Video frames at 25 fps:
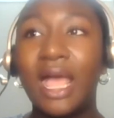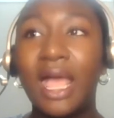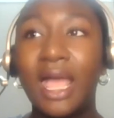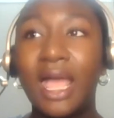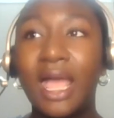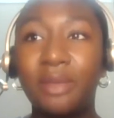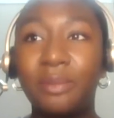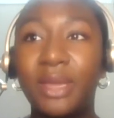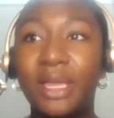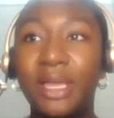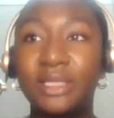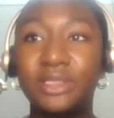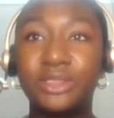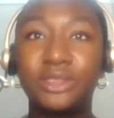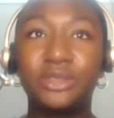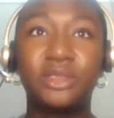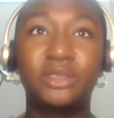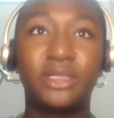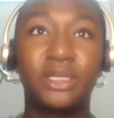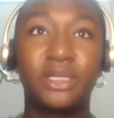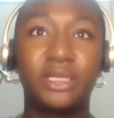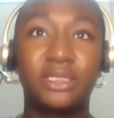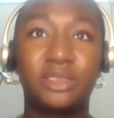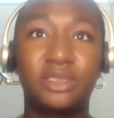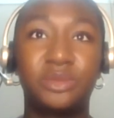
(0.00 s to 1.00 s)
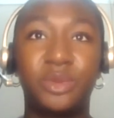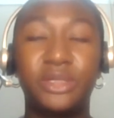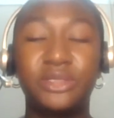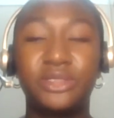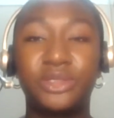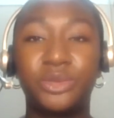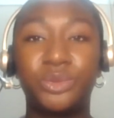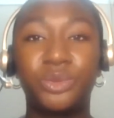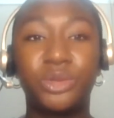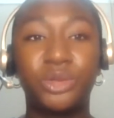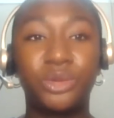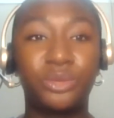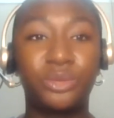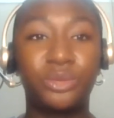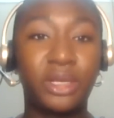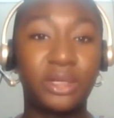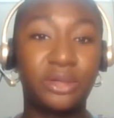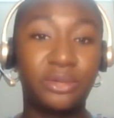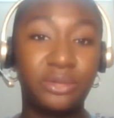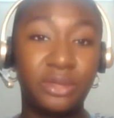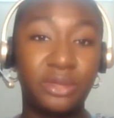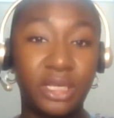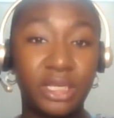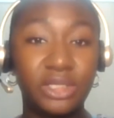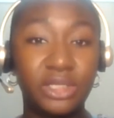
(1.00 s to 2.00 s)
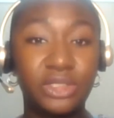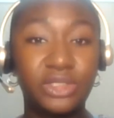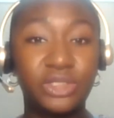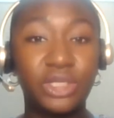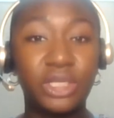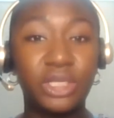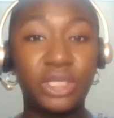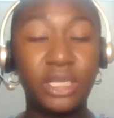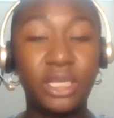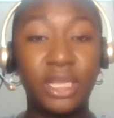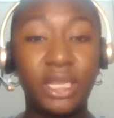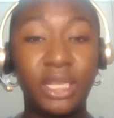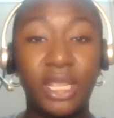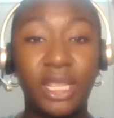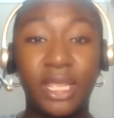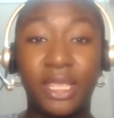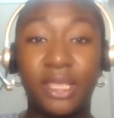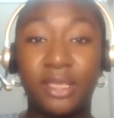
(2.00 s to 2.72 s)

I imagine a space where recreation